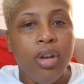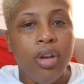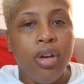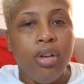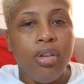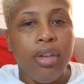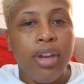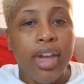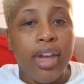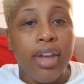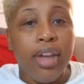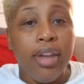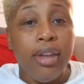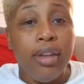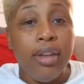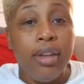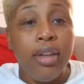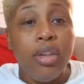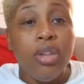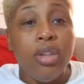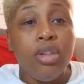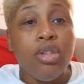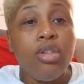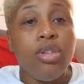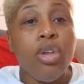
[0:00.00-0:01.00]
Okay.
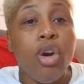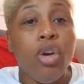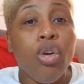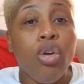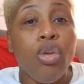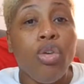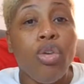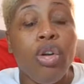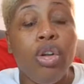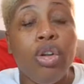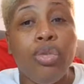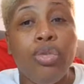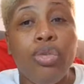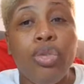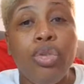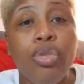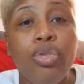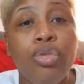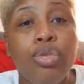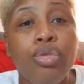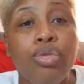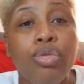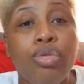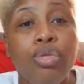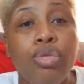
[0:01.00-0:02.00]
So if
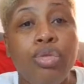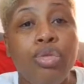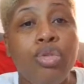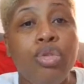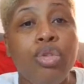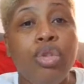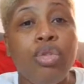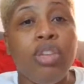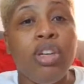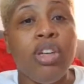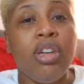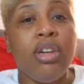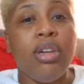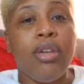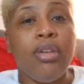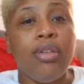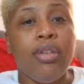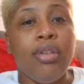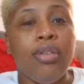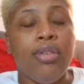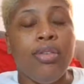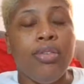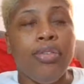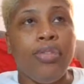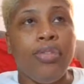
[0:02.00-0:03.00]
you don't
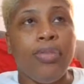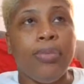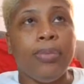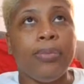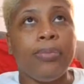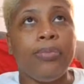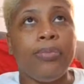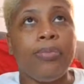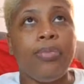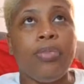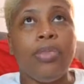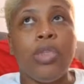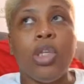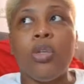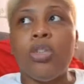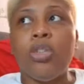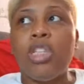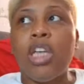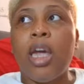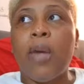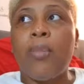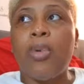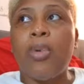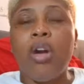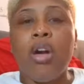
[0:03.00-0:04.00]
give those
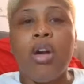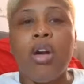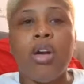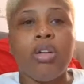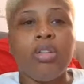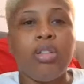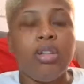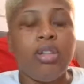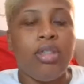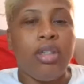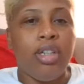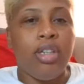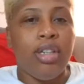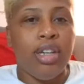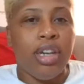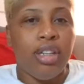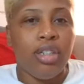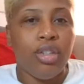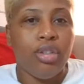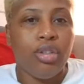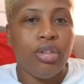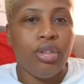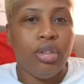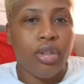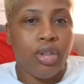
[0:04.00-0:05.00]
type of cars to
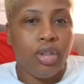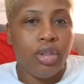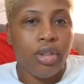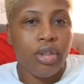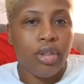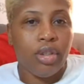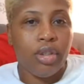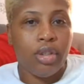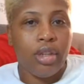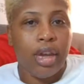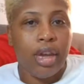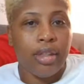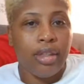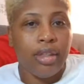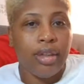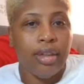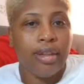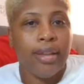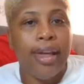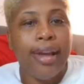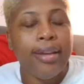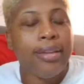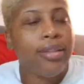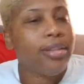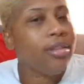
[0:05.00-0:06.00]
teenagers that just got their
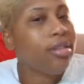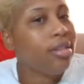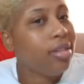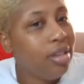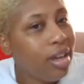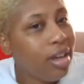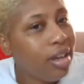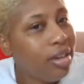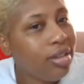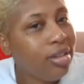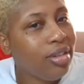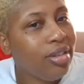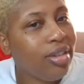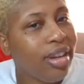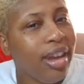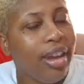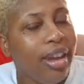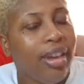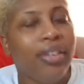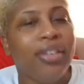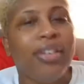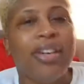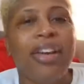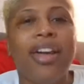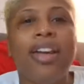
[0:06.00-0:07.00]
license yesterday,
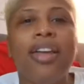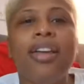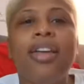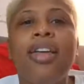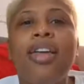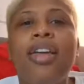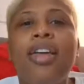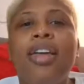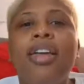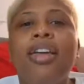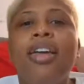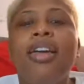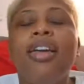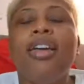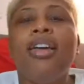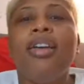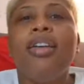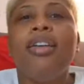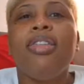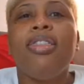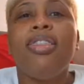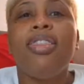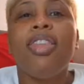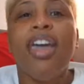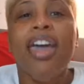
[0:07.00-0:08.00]
okay,
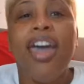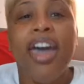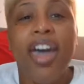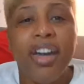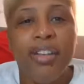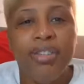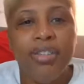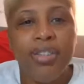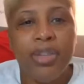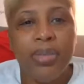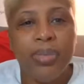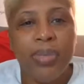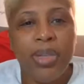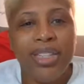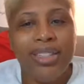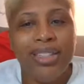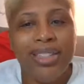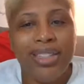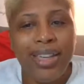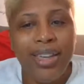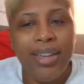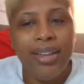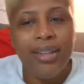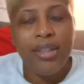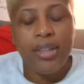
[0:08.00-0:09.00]
they have to be
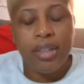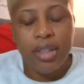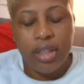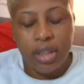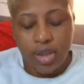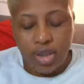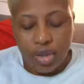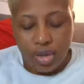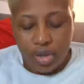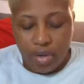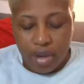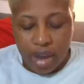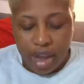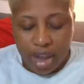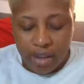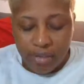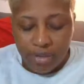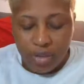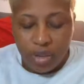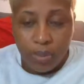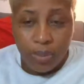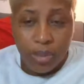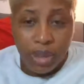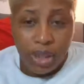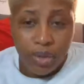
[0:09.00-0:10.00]
seasoned. You have
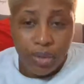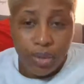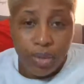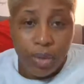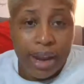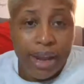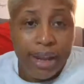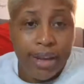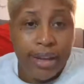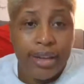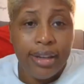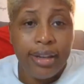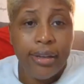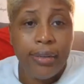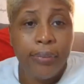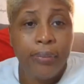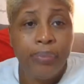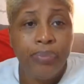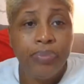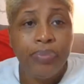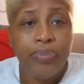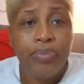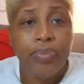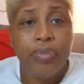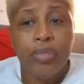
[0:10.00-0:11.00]
to be ready
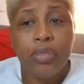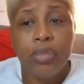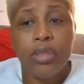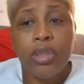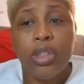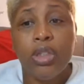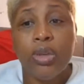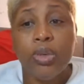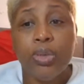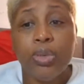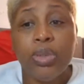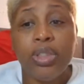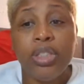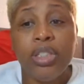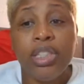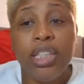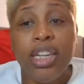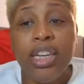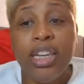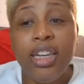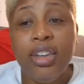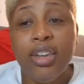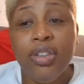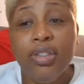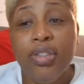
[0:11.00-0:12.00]
to
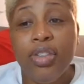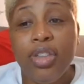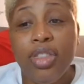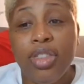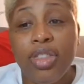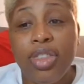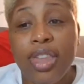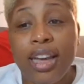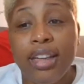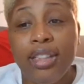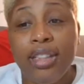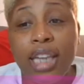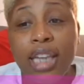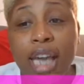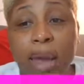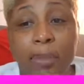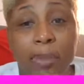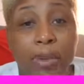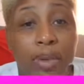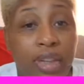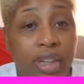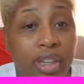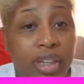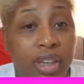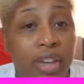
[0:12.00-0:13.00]
receive that type
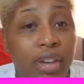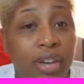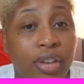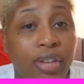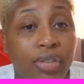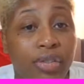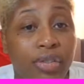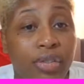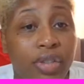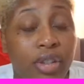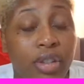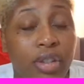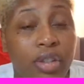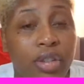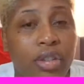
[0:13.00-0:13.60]
of gift.